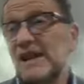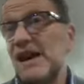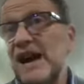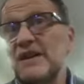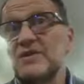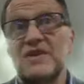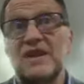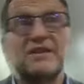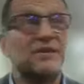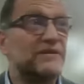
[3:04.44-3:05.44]
our house,
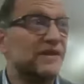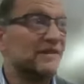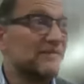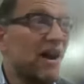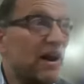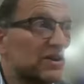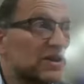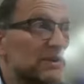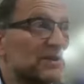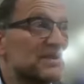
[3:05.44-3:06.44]
then you have an
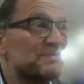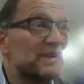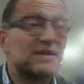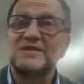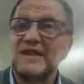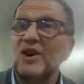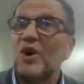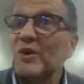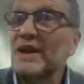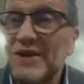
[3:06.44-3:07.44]
argument because that
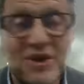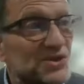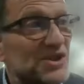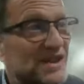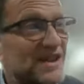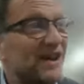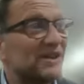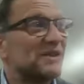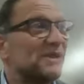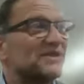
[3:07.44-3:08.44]
always causes an
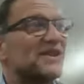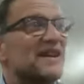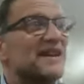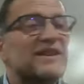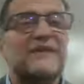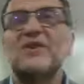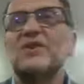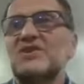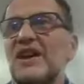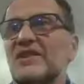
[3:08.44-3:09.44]
argument. The
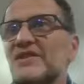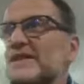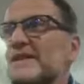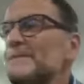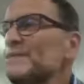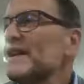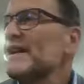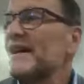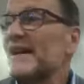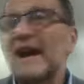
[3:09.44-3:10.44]
four sons,
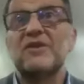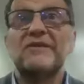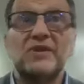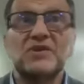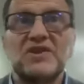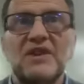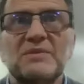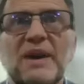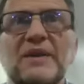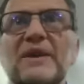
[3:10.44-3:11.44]
uh, I've got four
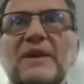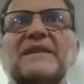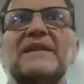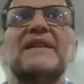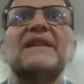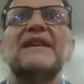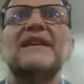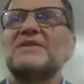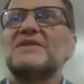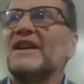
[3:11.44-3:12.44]
sons, by the way.
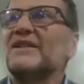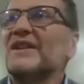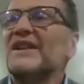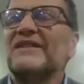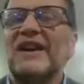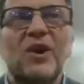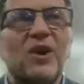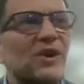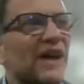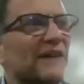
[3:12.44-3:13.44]
Uh, so they
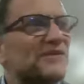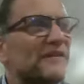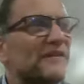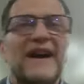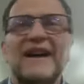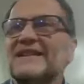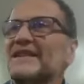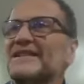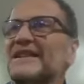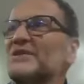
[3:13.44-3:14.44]
all have to fight
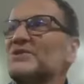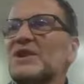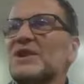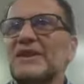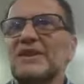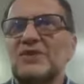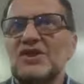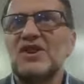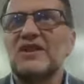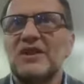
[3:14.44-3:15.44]
to see who's going to be the
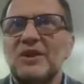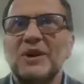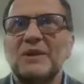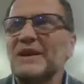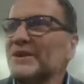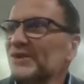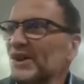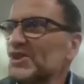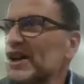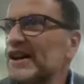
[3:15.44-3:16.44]
Rasha. They all want to be the
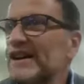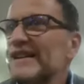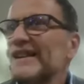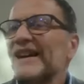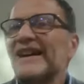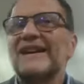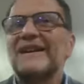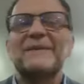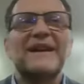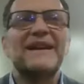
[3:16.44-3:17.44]
Rasha.
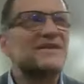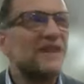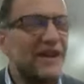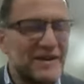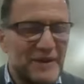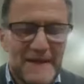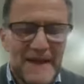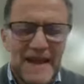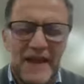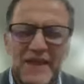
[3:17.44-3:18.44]
Um, and so, anyway,
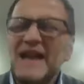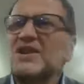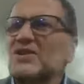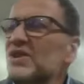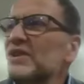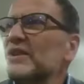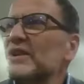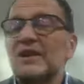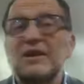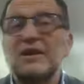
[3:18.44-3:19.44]
and then you do
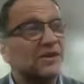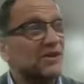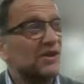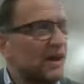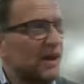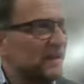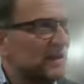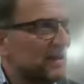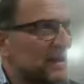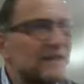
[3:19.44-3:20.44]
your, your, your
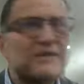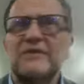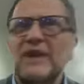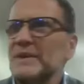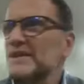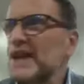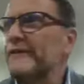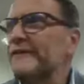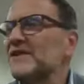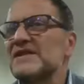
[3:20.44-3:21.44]
Rabbi Akiva and Rabbi
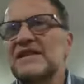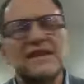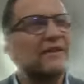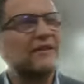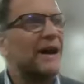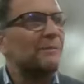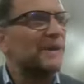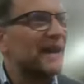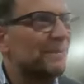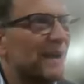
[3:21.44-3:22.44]
Talmud sitting around
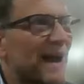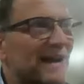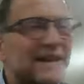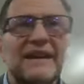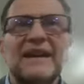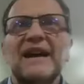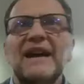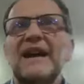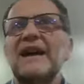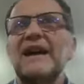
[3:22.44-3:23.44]
B'nai Brak.
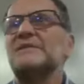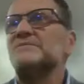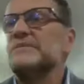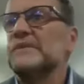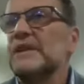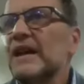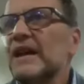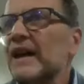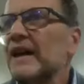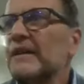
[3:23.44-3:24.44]
Uh,
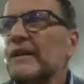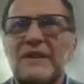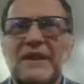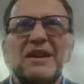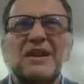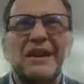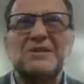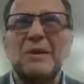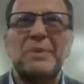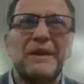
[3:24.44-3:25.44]
then you get
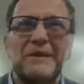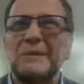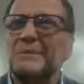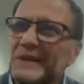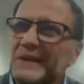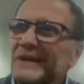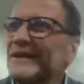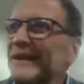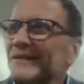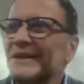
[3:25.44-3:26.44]
to a bit of the,
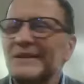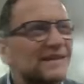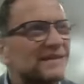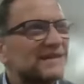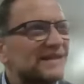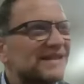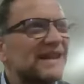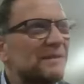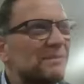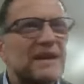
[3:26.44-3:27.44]
you know, the, the, the
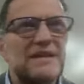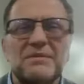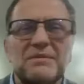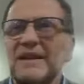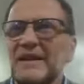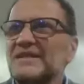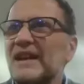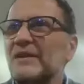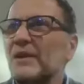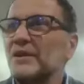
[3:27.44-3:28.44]
silly bits where you
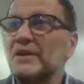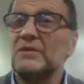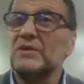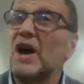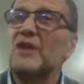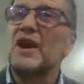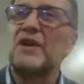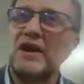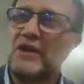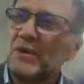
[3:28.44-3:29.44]
say, well, no, no,
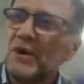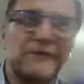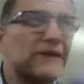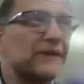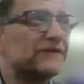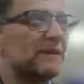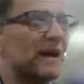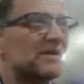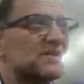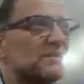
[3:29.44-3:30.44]
no, no, there weren't 50
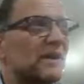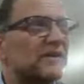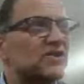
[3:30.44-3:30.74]
maccas, there were